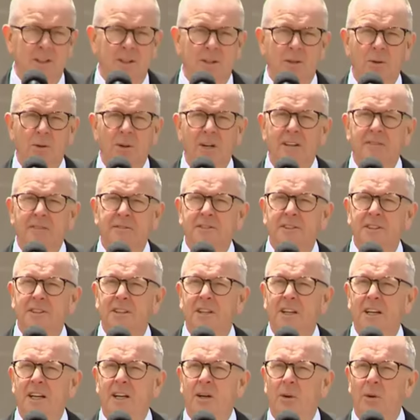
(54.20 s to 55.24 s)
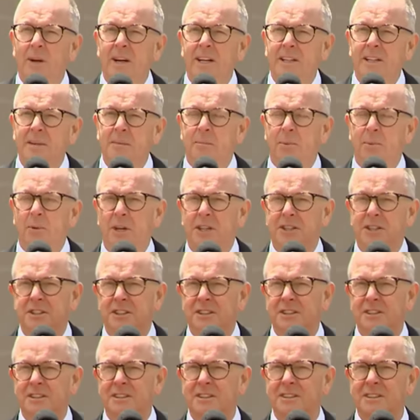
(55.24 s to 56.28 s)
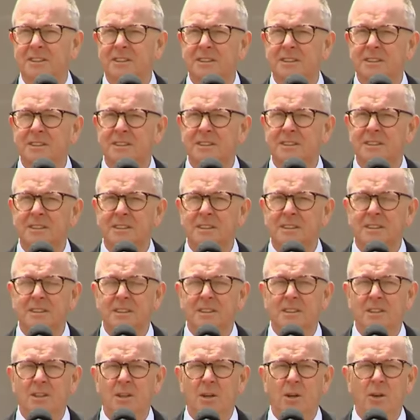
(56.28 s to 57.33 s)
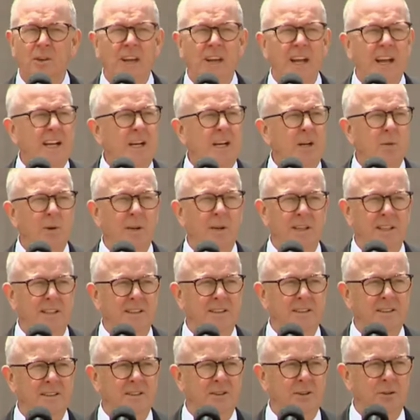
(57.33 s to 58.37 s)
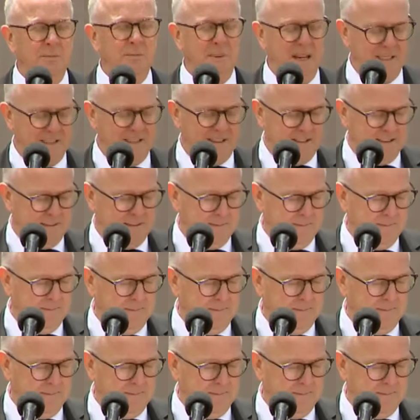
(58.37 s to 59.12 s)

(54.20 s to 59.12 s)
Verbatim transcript: who left a great impression on anyone you met.